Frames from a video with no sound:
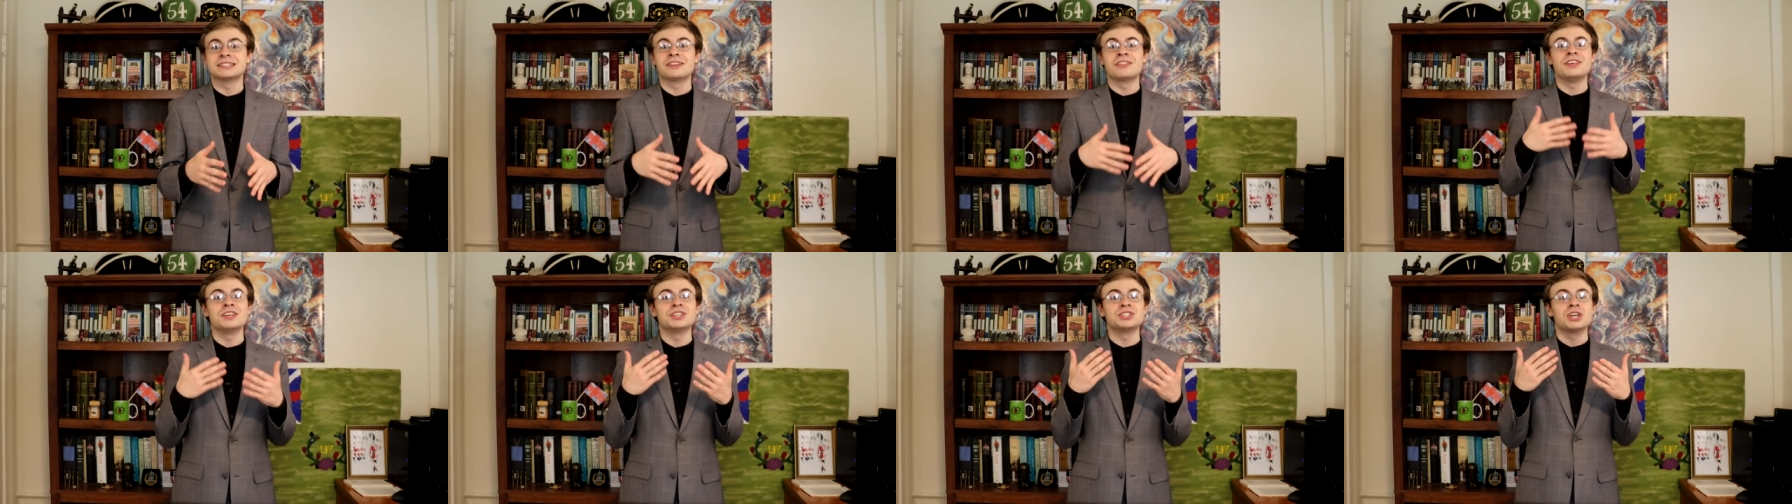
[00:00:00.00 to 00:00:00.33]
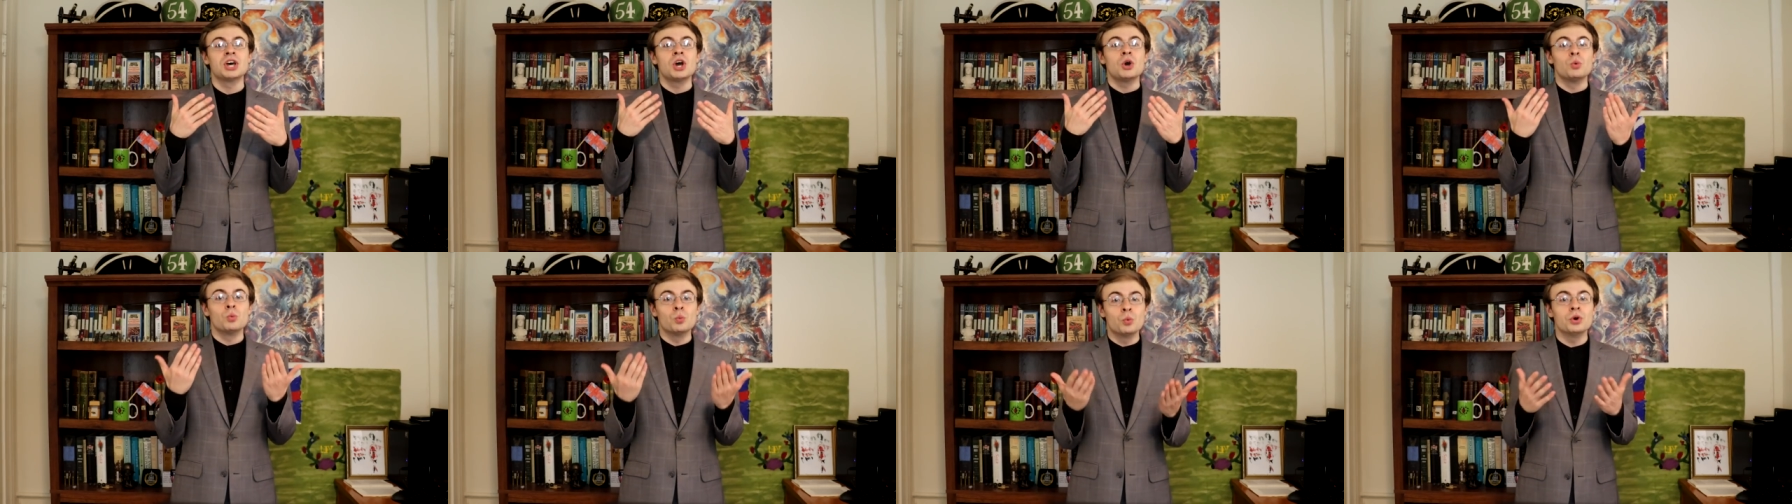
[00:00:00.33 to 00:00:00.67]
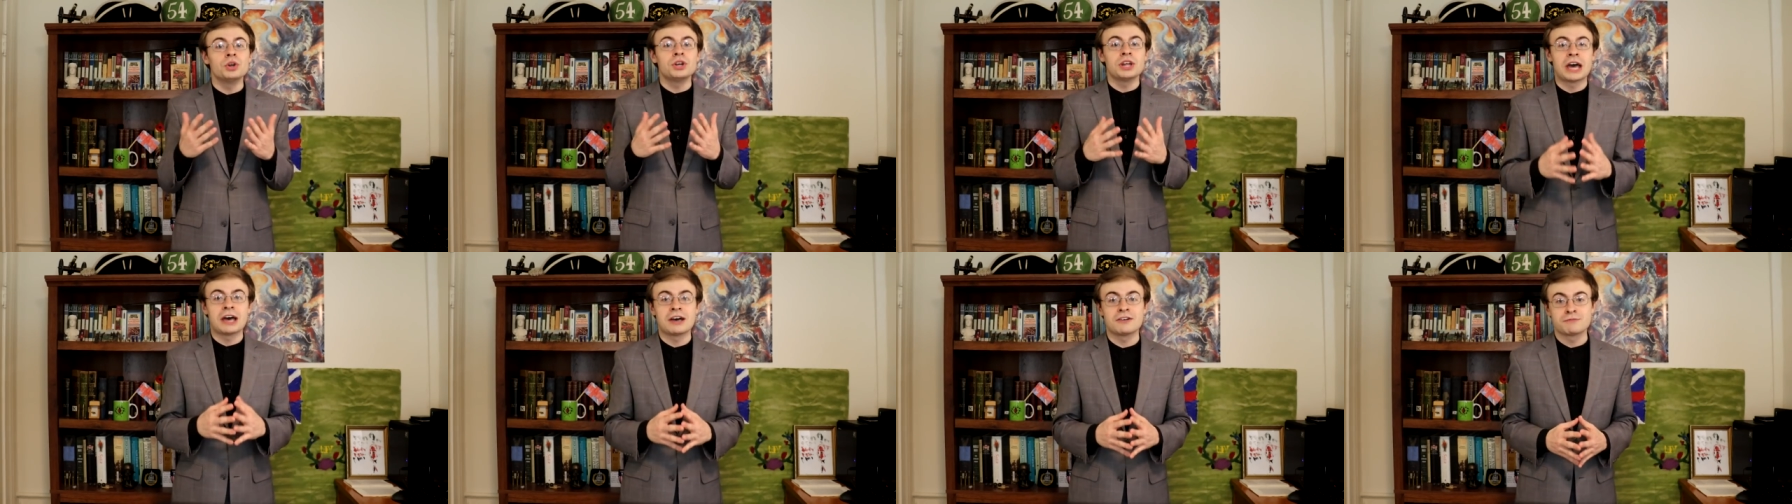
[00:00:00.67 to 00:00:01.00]
this
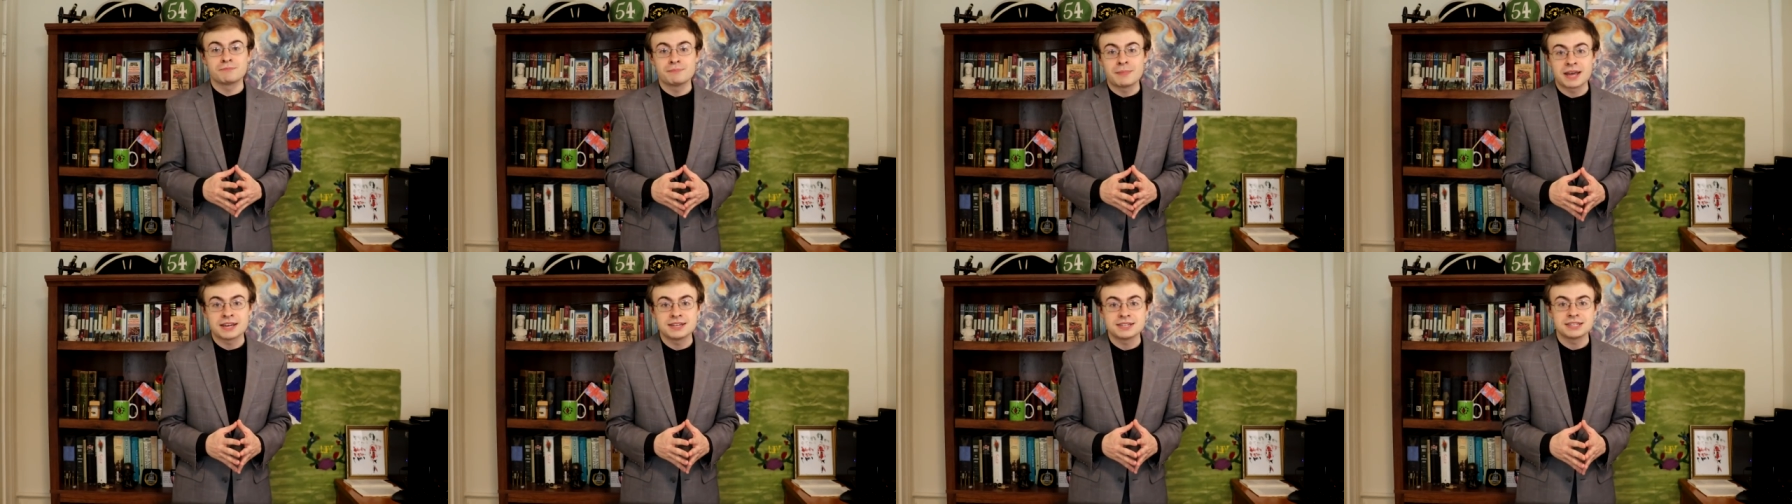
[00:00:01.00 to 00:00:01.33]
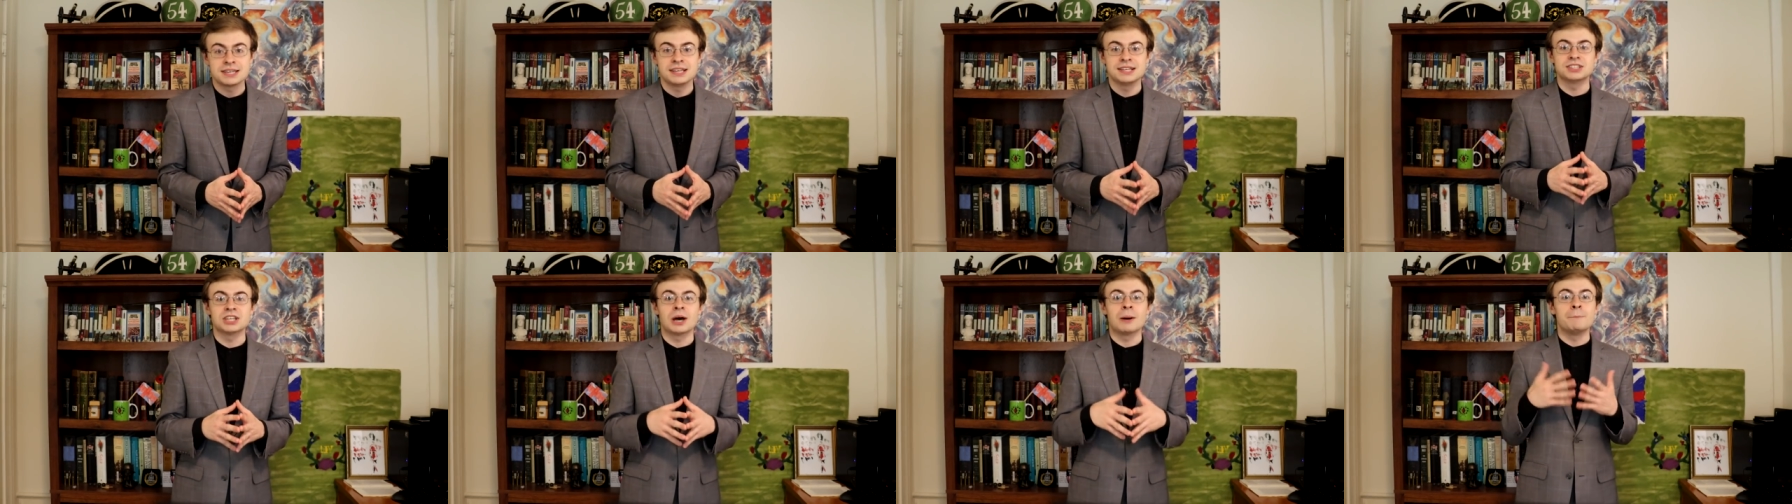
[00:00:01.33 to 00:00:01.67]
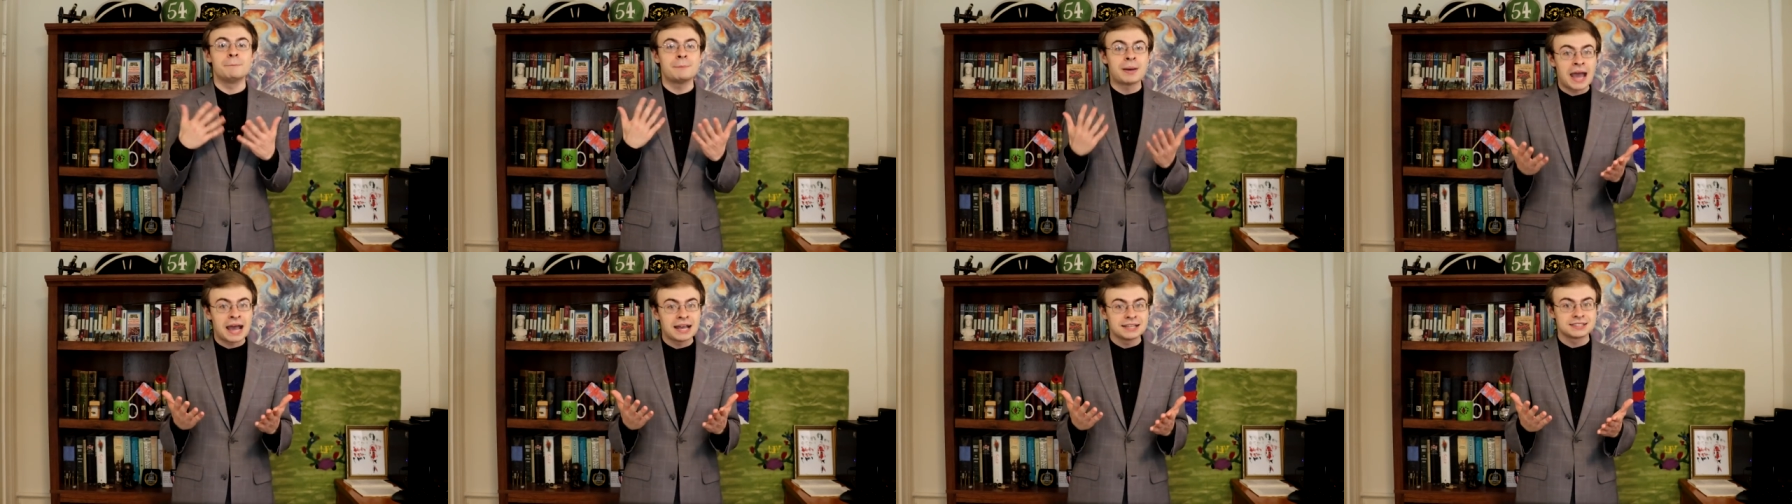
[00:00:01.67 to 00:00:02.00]
would have meant his
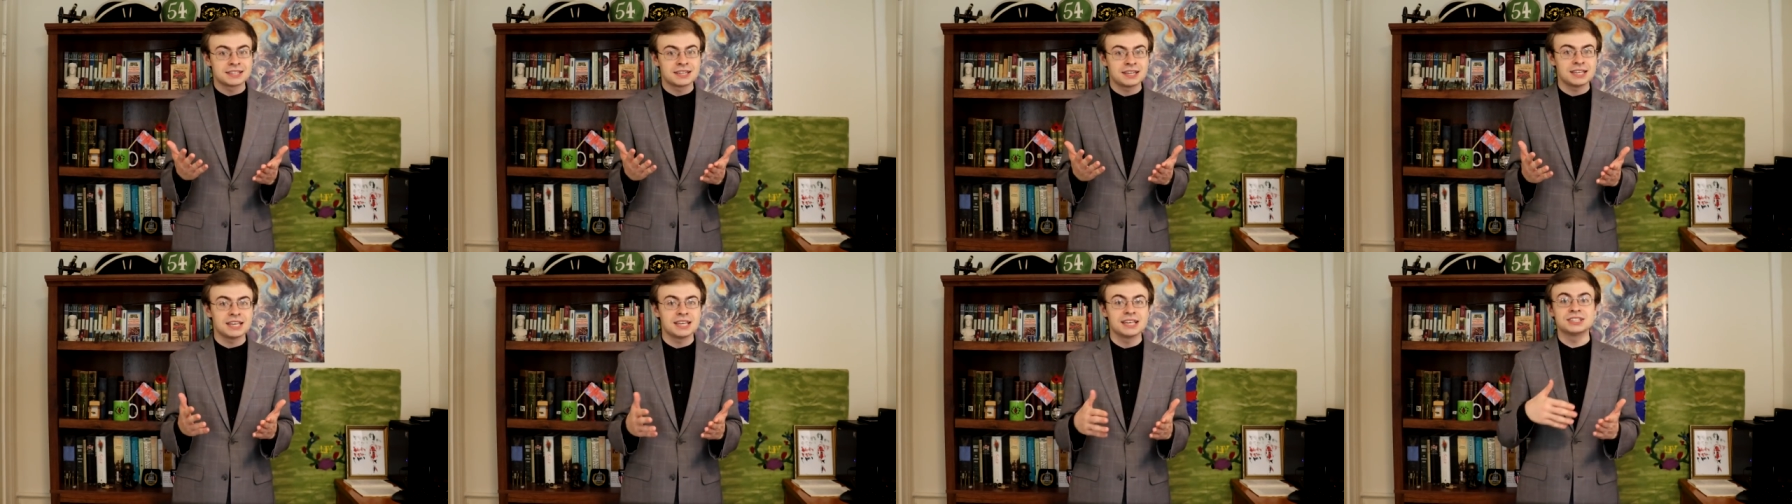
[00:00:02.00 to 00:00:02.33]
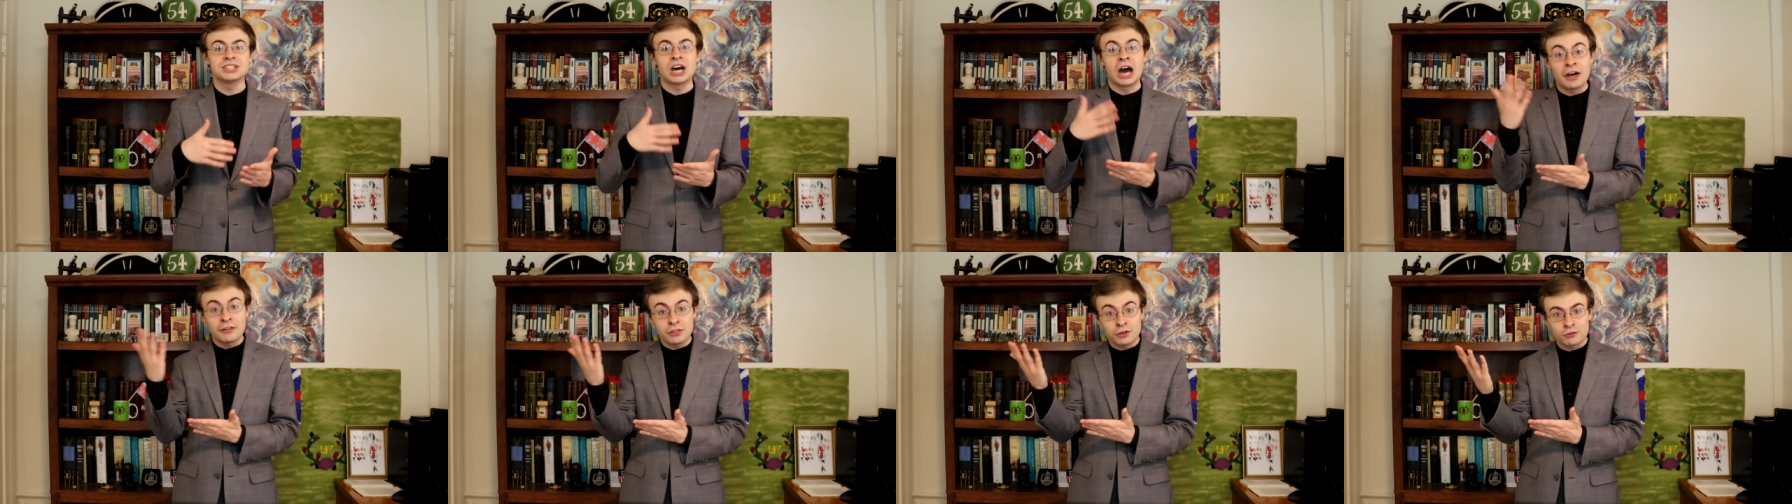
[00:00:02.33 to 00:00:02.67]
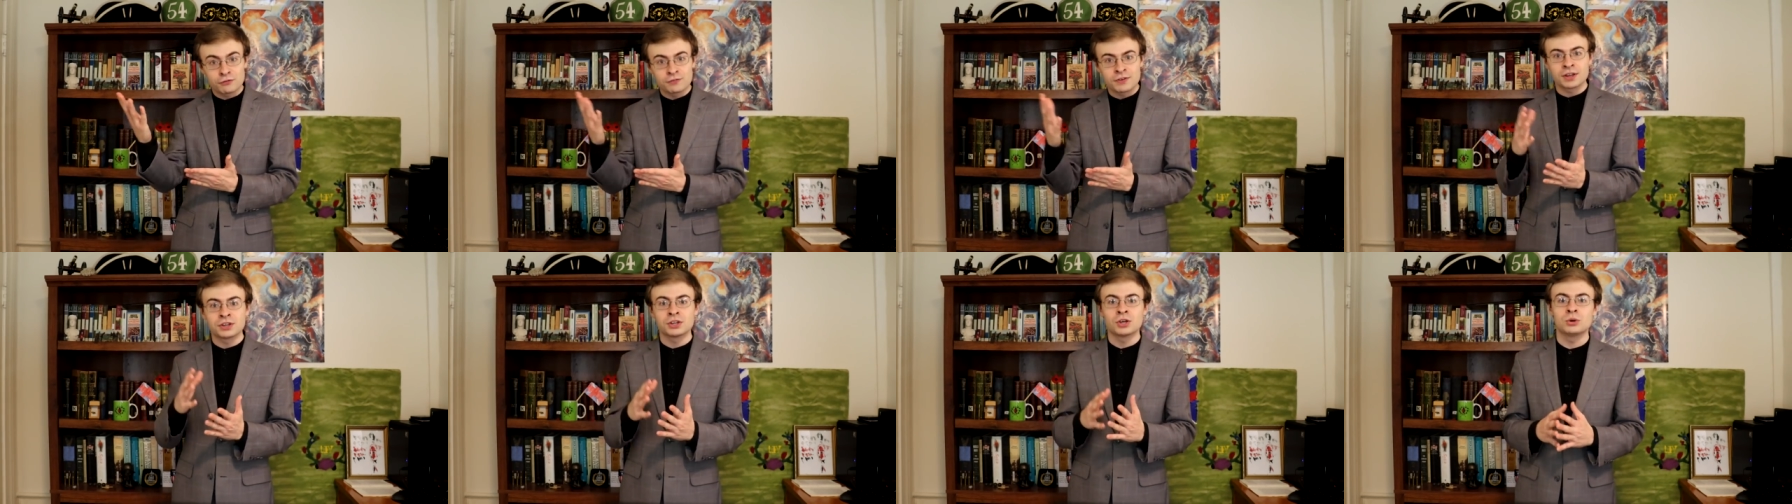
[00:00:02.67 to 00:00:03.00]
abandoning his other
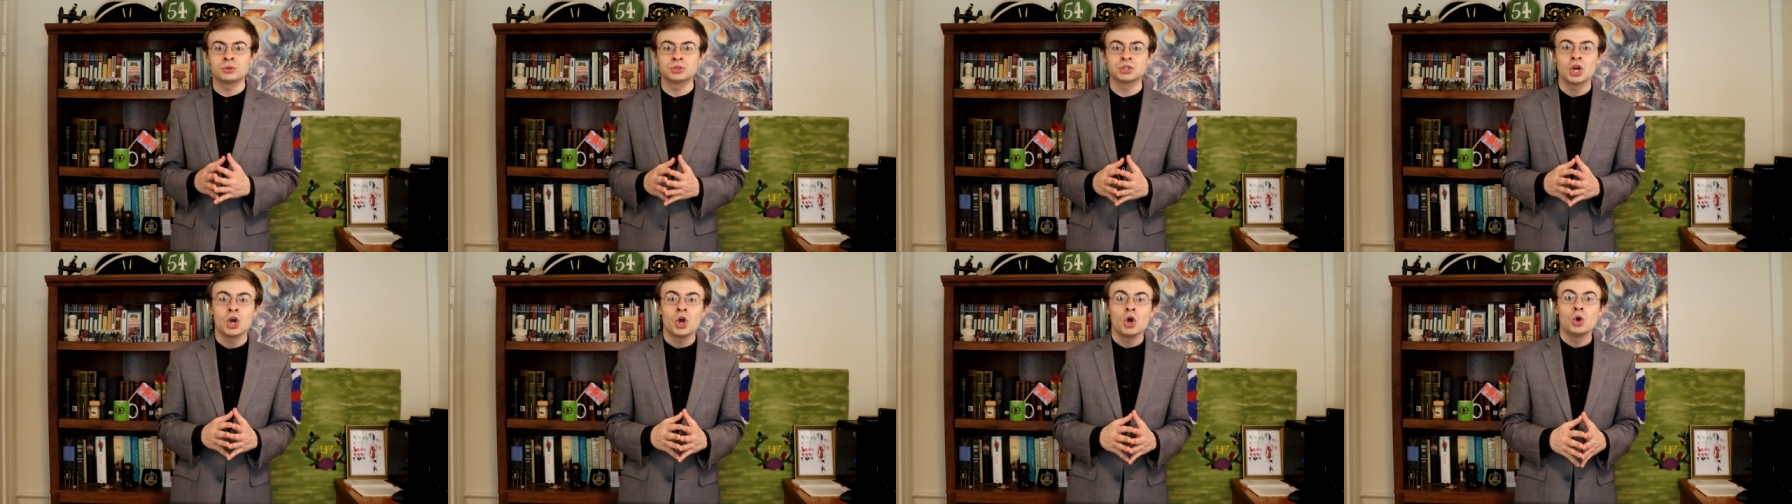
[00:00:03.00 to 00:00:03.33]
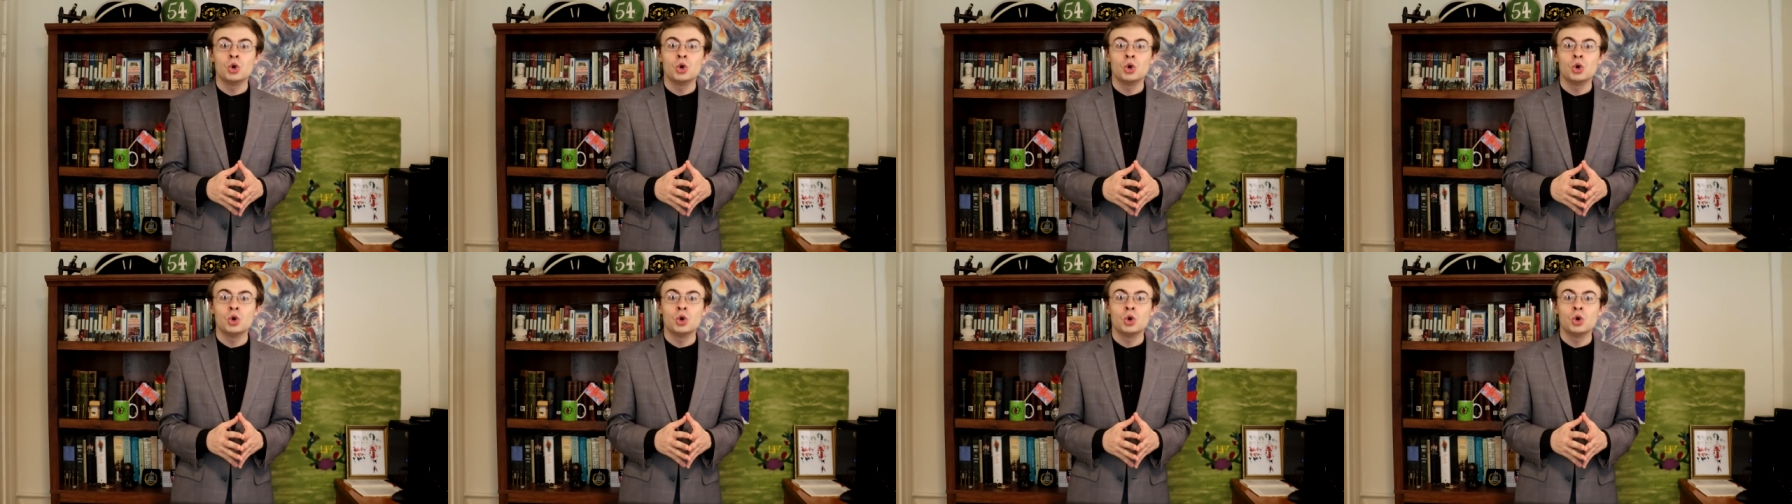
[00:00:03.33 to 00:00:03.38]
fellows